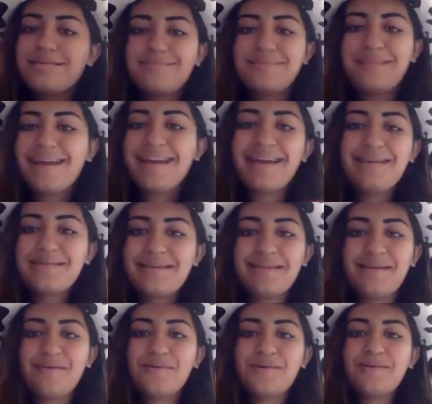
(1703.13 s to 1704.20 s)
I hate saying
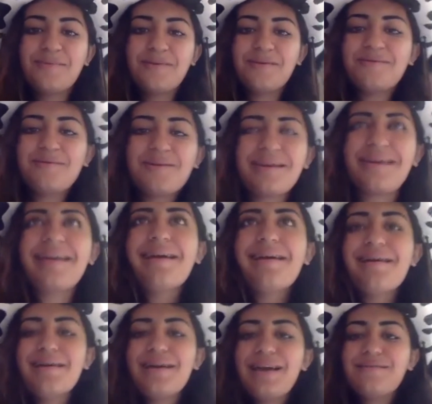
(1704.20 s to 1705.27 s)
that word, bro. Okay,
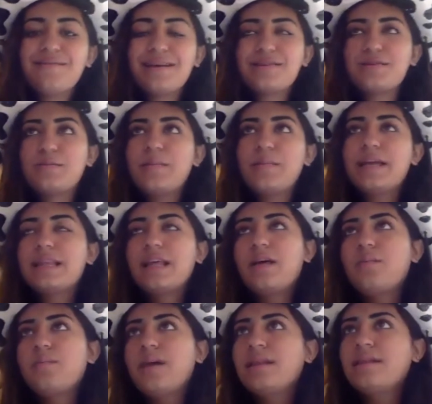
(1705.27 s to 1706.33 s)
if you guys want to make
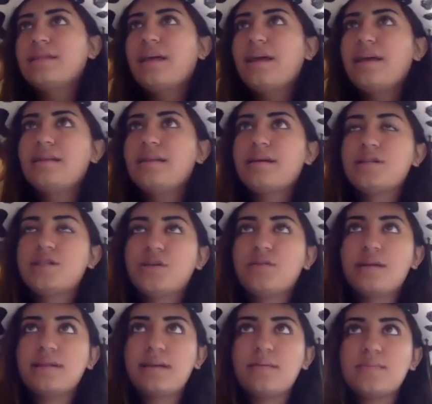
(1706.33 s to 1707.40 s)
them and then
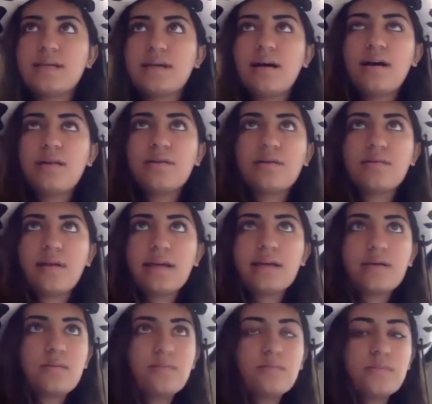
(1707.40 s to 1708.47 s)
donate them to other like
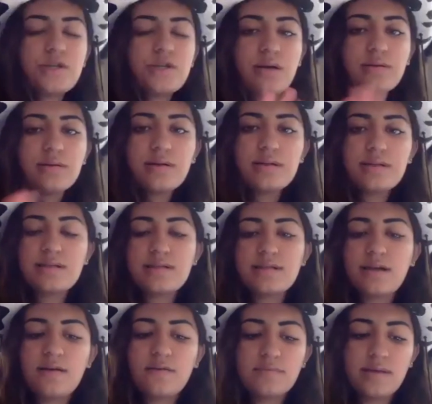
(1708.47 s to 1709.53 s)
shelters and
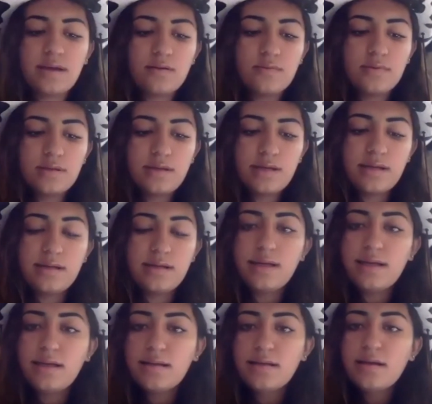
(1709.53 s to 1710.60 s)
stuff that are really in
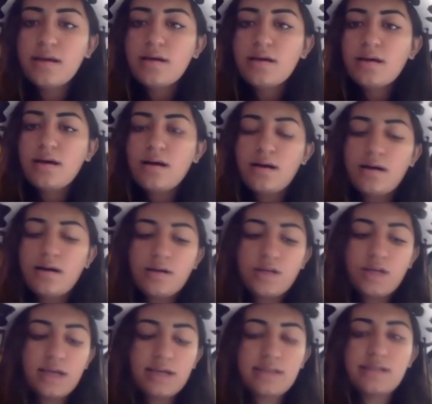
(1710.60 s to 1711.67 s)
need, you
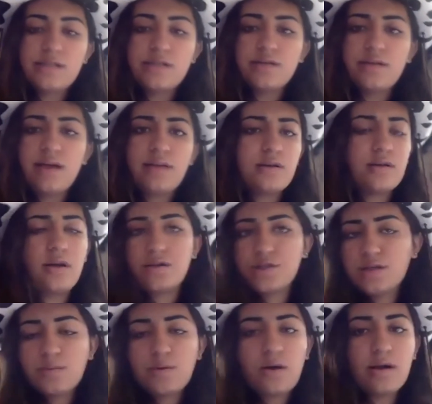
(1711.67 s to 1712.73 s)
guys can do that. They're not
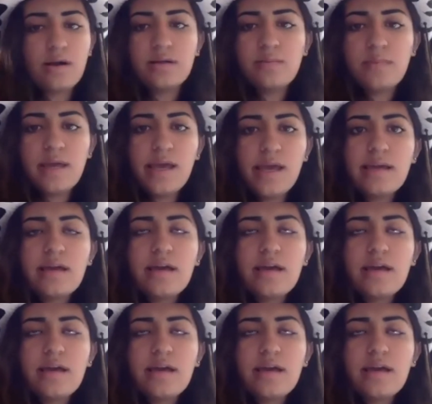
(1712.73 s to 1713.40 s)
super hard to make.